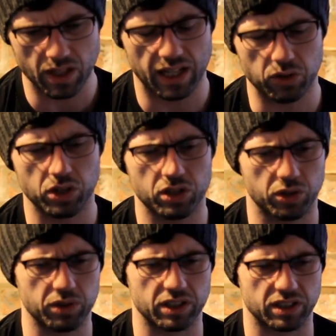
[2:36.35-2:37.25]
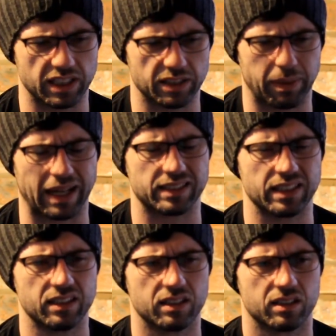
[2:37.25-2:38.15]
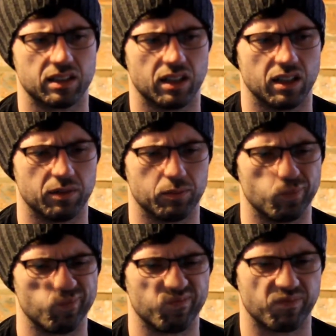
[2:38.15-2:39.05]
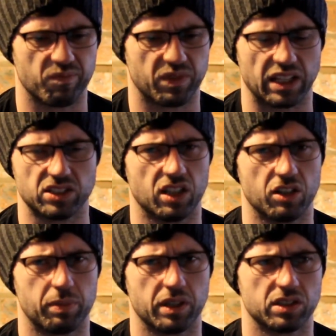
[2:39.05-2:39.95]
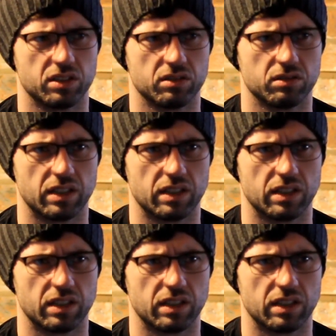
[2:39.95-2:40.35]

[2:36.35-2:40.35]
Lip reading: and all you're doing is passing, that's the other person.